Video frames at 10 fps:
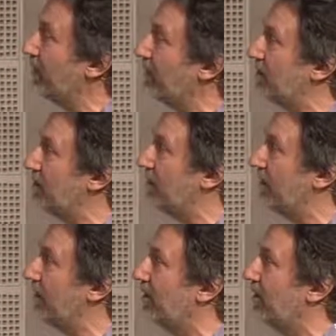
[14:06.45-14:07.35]
then
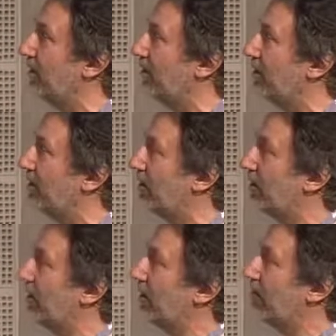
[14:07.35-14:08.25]
exploring other
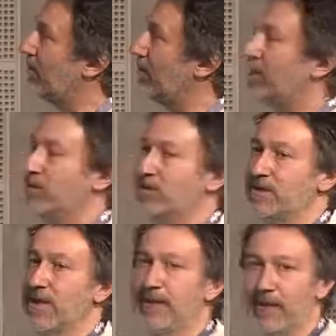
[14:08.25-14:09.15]
molecules
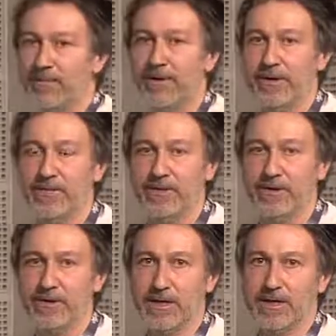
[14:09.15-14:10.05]
like heparin,
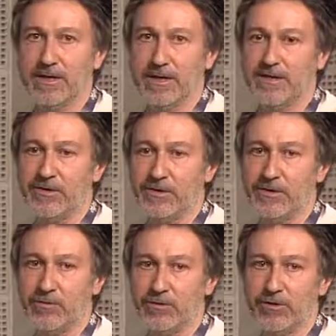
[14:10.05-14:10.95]
which has
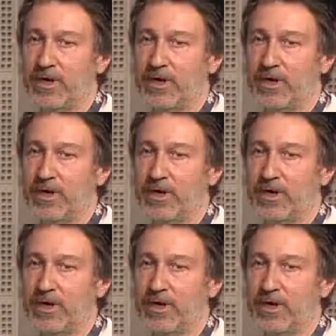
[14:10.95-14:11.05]
also a good